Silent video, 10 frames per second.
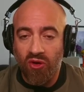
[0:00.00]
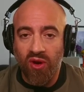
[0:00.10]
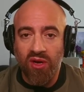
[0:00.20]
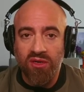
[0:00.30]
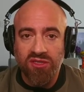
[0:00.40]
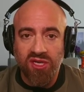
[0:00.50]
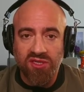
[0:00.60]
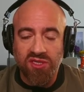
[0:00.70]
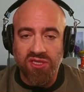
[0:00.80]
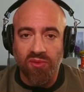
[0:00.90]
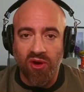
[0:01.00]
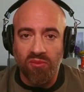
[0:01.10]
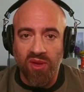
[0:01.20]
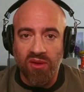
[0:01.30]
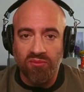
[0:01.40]
current Justice
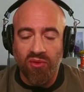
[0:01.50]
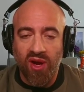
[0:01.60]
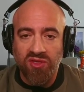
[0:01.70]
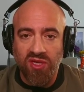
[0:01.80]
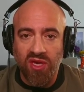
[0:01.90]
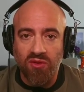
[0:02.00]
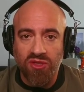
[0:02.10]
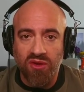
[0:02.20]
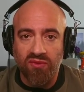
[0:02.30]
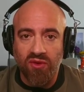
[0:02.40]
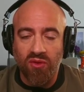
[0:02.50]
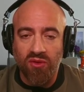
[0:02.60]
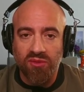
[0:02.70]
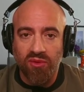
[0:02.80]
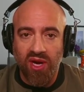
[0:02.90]
Department prosecution of
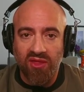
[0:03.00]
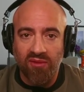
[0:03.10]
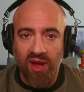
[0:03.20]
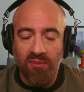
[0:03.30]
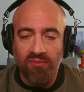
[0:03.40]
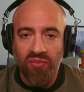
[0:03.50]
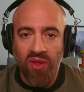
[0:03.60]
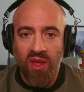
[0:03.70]
Google to break them up.